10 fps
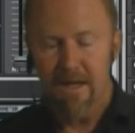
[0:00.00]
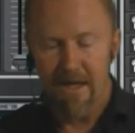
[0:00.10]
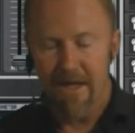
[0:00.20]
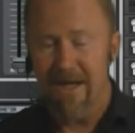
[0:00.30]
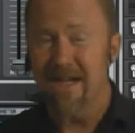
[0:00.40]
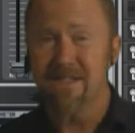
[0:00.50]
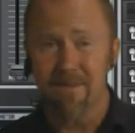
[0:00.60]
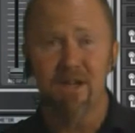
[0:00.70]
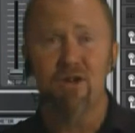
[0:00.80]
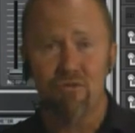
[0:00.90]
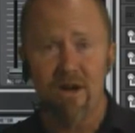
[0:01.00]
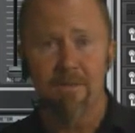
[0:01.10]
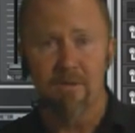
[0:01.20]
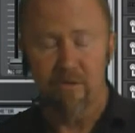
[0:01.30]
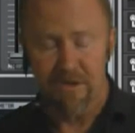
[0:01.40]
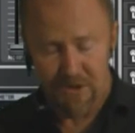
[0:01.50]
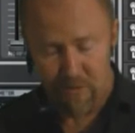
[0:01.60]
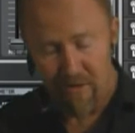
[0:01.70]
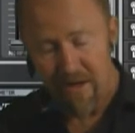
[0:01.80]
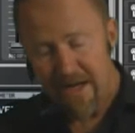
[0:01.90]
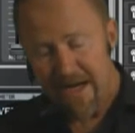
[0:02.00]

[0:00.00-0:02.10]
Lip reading: And some incredible ones as well.